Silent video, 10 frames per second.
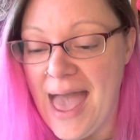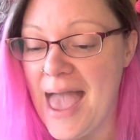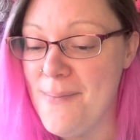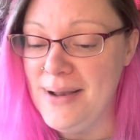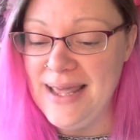
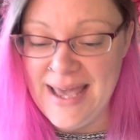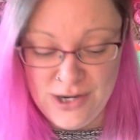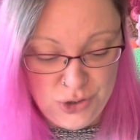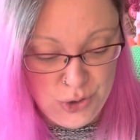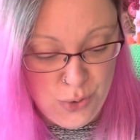Emily
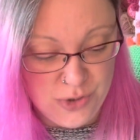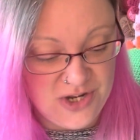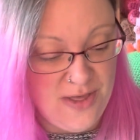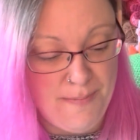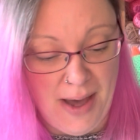and George
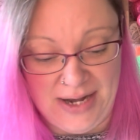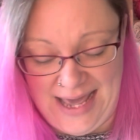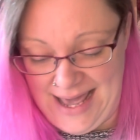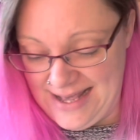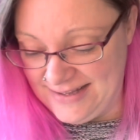the
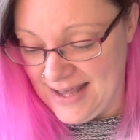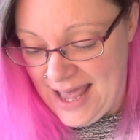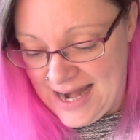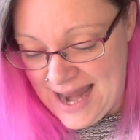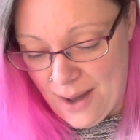bunnies.
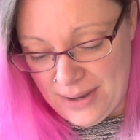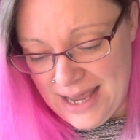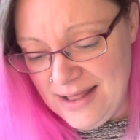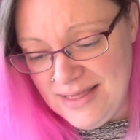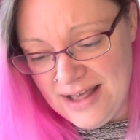Now
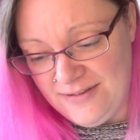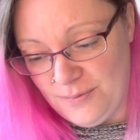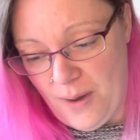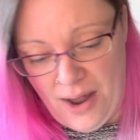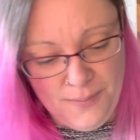in
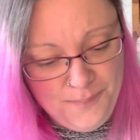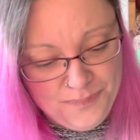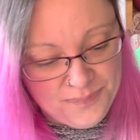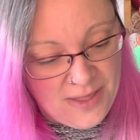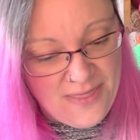this one,
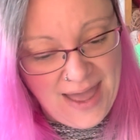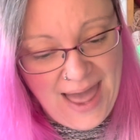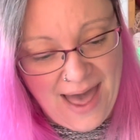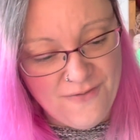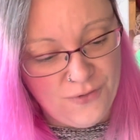they
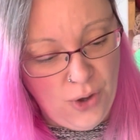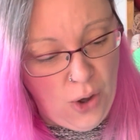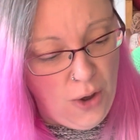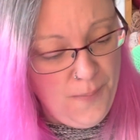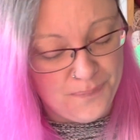have
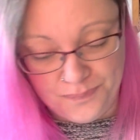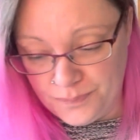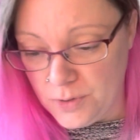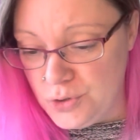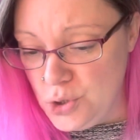got,
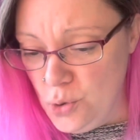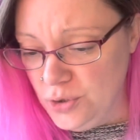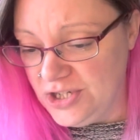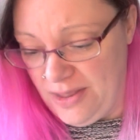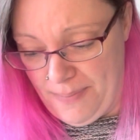
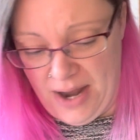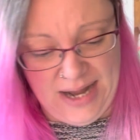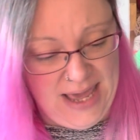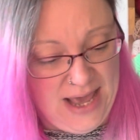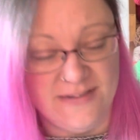George the
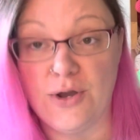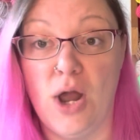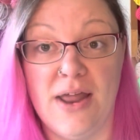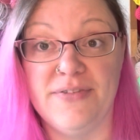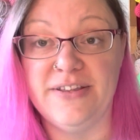bunny has got
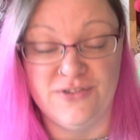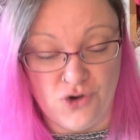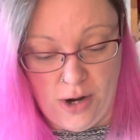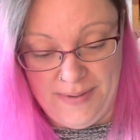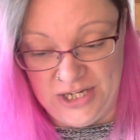a lovely
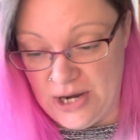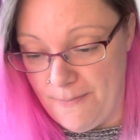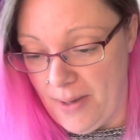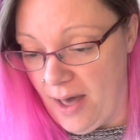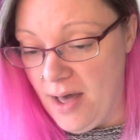stripy
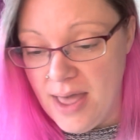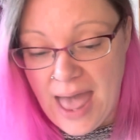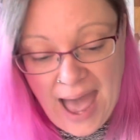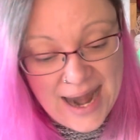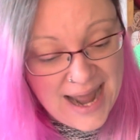jumper,
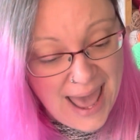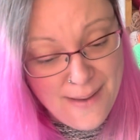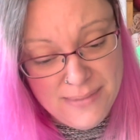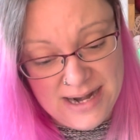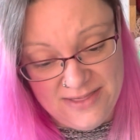and
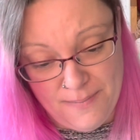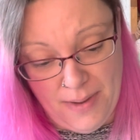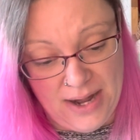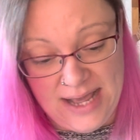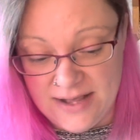Emily the
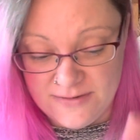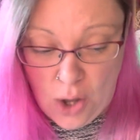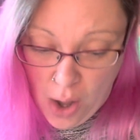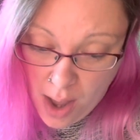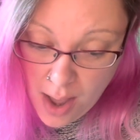bunny has
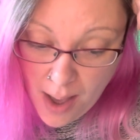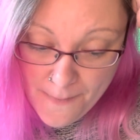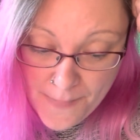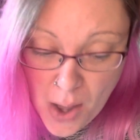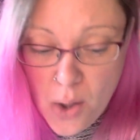got a
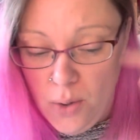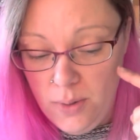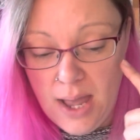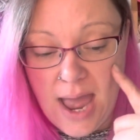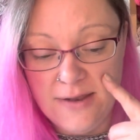
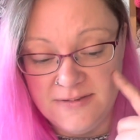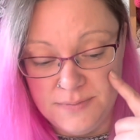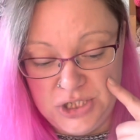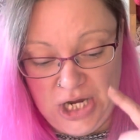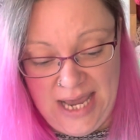bow and
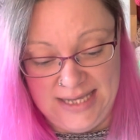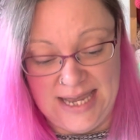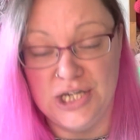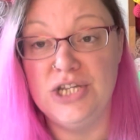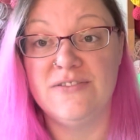some cheeks,
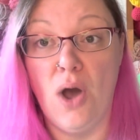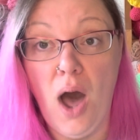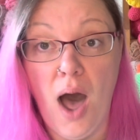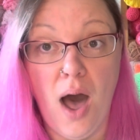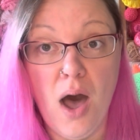and she's got
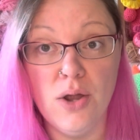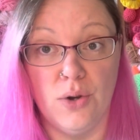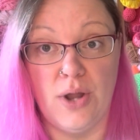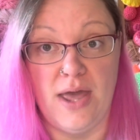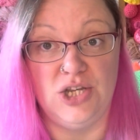a heart
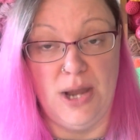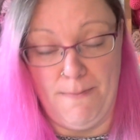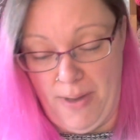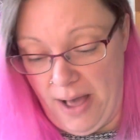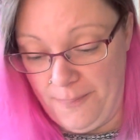on her
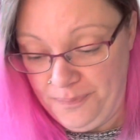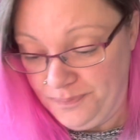jumper.